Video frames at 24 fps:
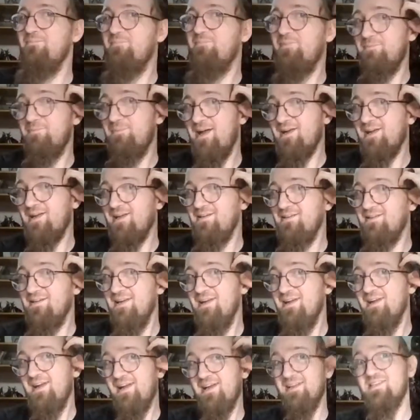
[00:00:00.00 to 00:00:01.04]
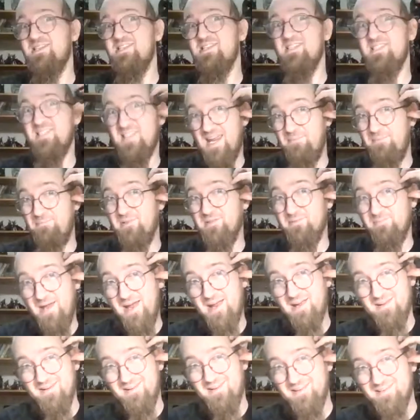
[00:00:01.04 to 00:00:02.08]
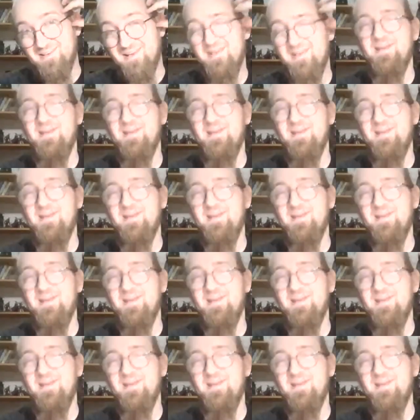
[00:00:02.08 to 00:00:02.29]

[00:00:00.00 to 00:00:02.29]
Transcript: put back in and stapled back on.